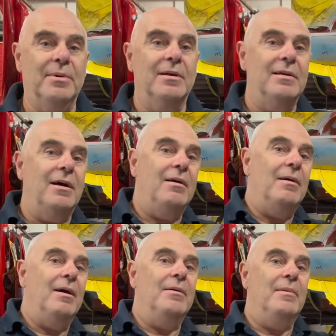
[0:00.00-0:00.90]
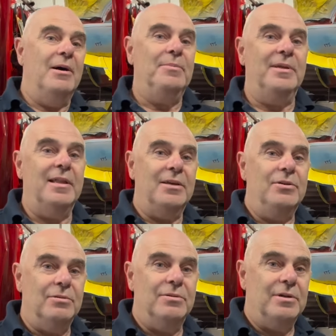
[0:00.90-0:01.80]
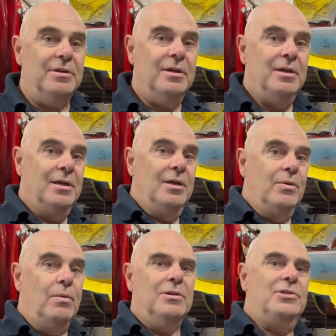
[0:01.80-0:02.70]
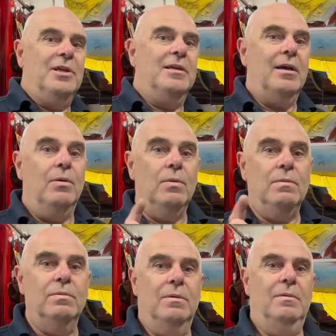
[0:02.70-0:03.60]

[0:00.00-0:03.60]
But I'm hoping that you're going to watch it and go, oh,